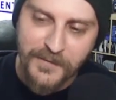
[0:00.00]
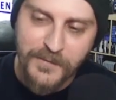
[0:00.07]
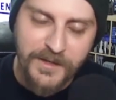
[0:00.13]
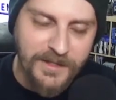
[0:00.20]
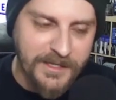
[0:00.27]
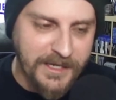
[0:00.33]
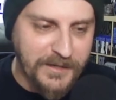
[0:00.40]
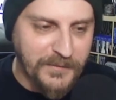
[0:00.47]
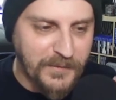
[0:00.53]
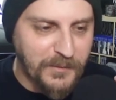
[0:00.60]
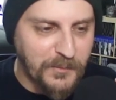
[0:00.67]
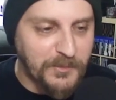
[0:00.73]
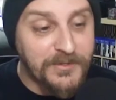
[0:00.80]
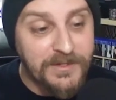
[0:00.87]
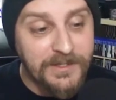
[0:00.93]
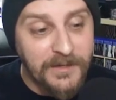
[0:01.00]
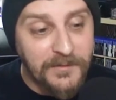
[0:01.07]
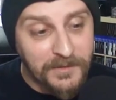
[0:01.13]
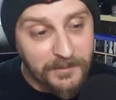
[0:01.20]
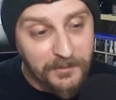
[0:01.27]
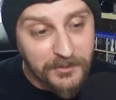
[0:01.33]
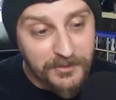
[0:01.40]
I feel like if it was
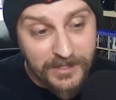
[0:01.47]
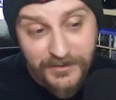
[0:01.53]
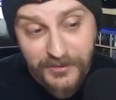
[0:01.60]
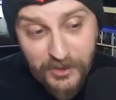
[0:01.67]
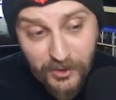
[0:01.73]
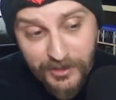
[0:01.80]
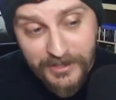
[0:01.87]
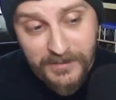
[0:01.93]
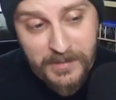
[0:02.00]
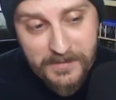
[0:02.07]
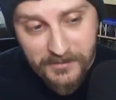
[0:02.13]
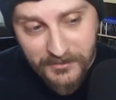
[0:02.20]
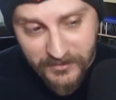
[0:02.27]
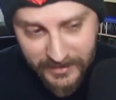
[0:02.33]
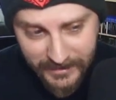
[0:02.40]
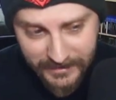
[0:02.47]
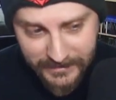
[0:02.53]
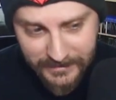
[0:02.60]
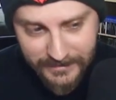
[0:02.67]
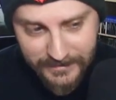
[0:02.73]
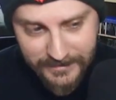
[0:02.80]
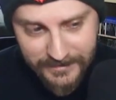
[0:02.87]
as good as people say it
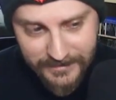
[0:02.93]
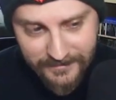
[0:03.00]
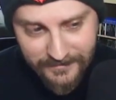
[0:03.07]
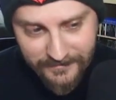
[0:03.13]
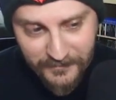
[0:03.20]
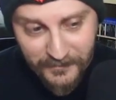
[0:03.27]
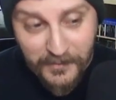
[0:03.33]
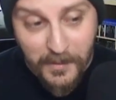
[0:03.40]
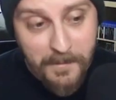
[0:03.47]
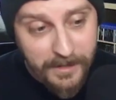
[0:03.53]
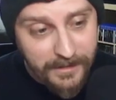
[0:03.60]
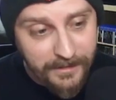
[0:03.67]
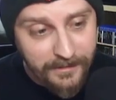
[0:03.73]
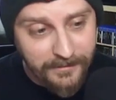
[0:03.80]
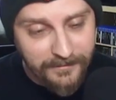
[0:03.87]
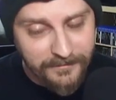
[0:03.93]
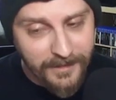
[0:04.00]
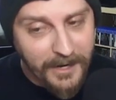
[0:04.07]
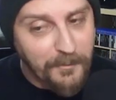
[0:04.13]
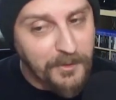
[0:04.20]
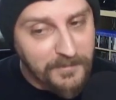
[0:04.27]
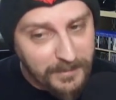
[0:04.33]
is, for me,
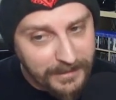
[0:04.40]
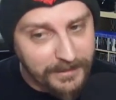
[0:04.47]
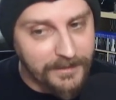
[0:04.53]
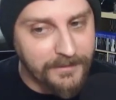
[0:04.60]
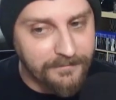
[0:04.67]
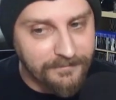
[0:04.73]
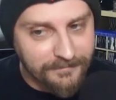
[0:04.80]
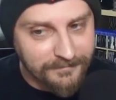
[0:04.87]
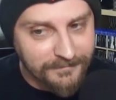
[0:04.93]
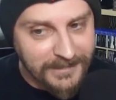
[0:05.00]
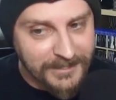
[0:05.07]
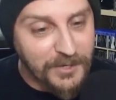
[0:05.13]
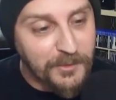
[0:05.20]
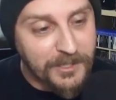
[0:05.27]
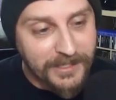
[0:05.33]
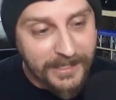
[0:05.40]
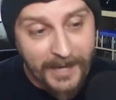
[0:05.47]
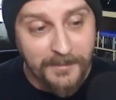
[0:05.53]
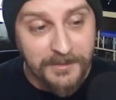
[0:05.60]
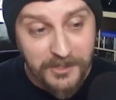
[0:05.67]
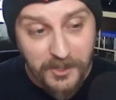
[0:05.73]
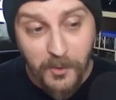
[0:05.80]
I would have beat it because I would have
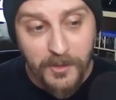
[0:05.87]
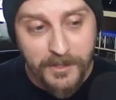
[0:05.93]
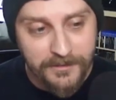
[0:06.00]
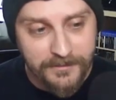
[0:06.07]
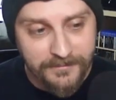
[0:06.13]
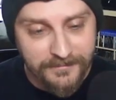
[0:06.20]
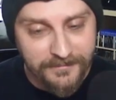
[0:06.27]
kept going.